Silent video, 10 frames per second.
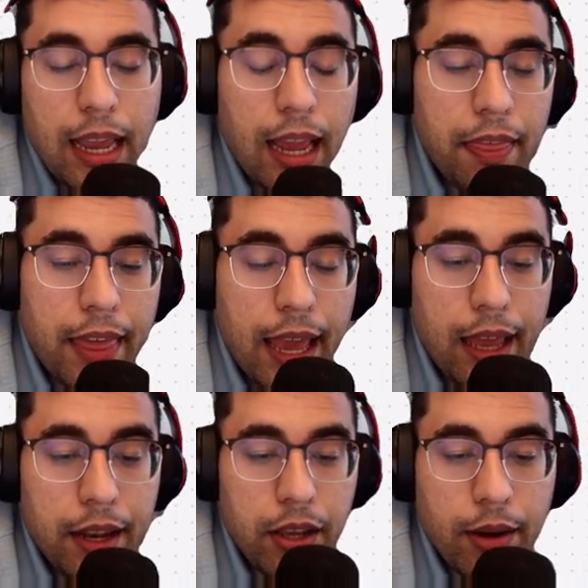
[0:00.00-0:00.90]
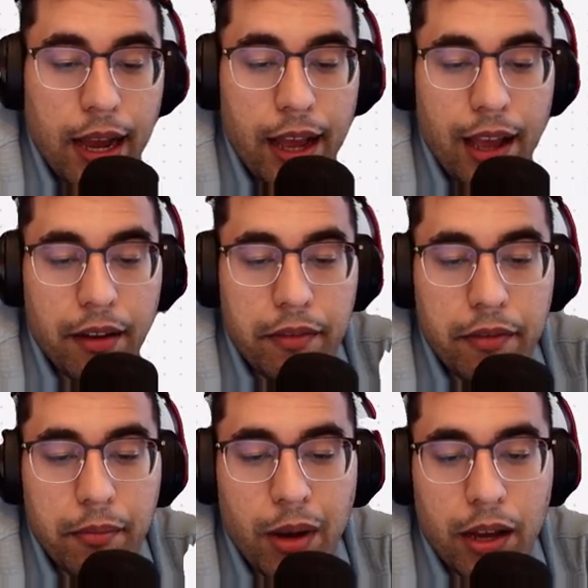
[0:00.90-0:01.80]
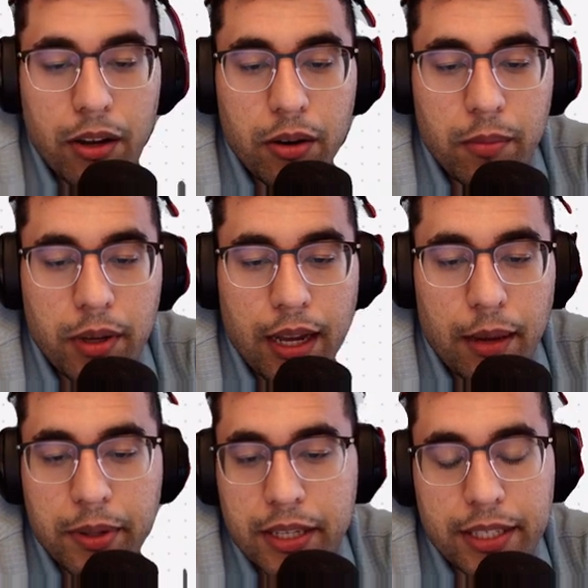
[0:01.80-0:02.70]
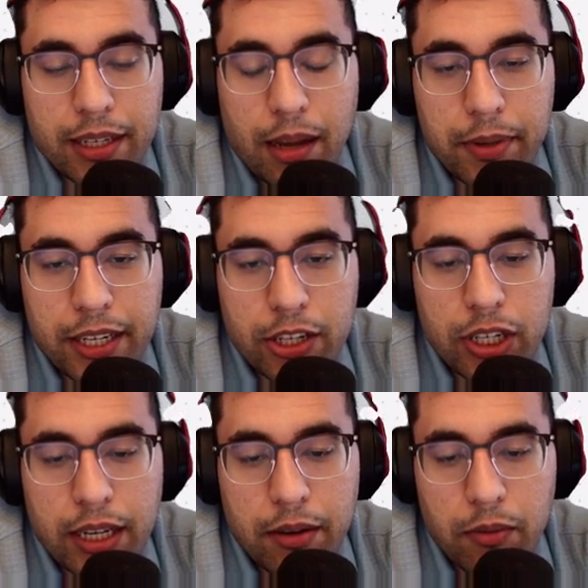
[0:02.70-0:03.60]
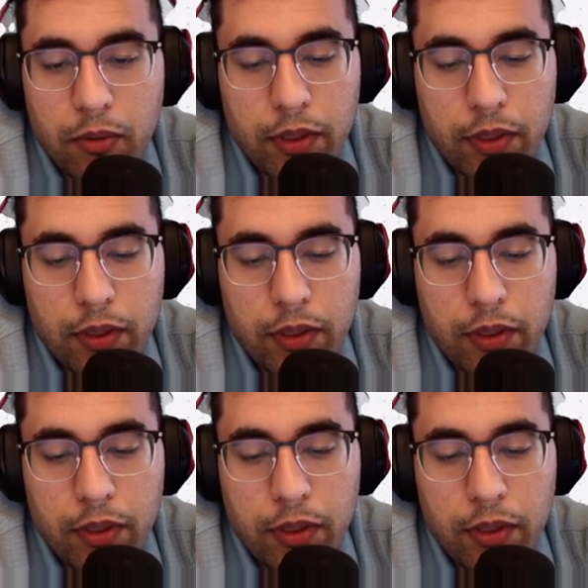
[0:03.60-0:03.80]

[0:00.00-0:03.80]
And then you have monopolistic competition.